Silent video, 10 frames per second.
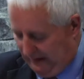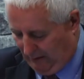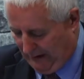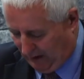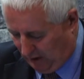
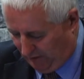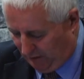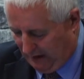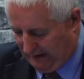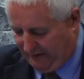when it comes
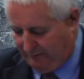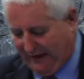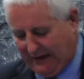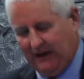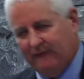to policy
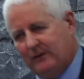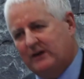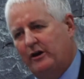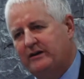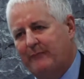making. If we're
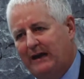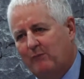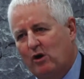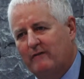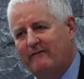going to make
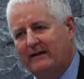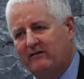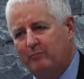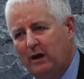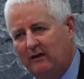more
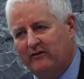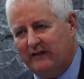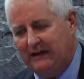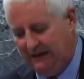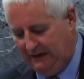effective
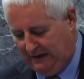policy,